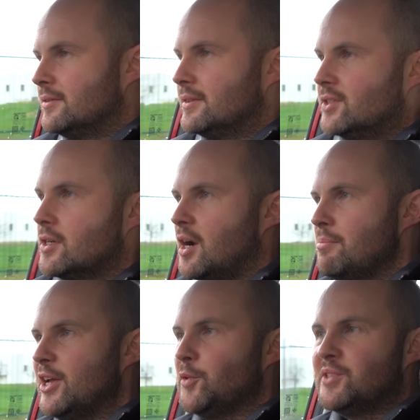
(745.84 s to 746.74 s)
This car
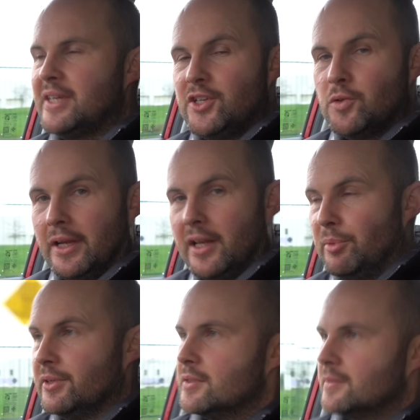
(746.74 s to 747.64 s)
may upset you a little
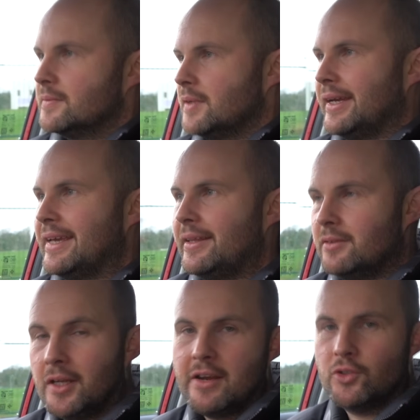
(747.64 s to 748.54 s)
bit. I get
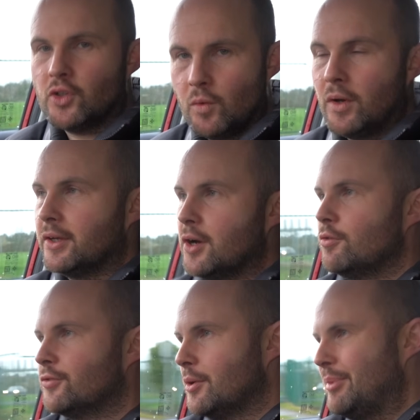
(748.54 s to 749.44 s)
not everyone's going to want to go
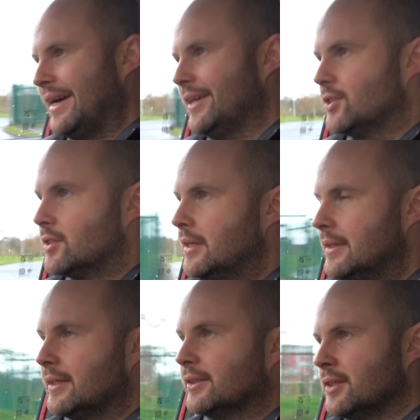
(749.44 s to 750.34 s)
for a badge
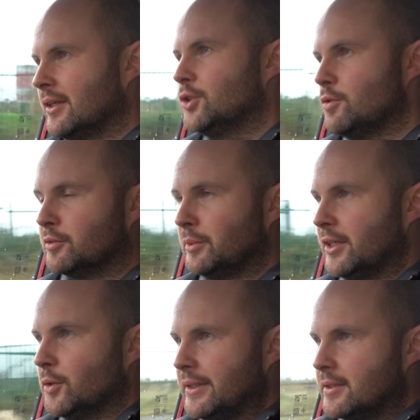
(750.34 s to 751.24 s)
that they're not too
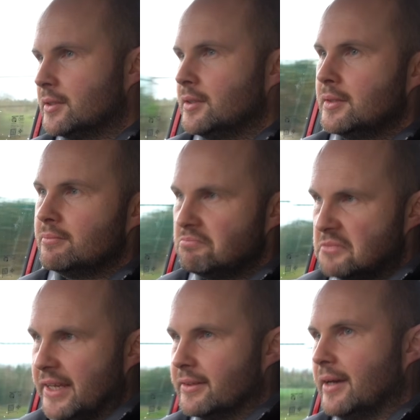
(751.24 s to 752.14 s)
familiar with.
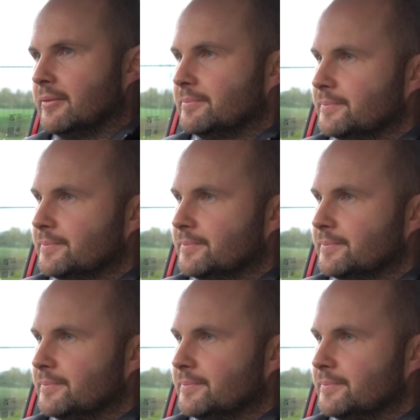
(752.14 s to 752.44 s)
Get that.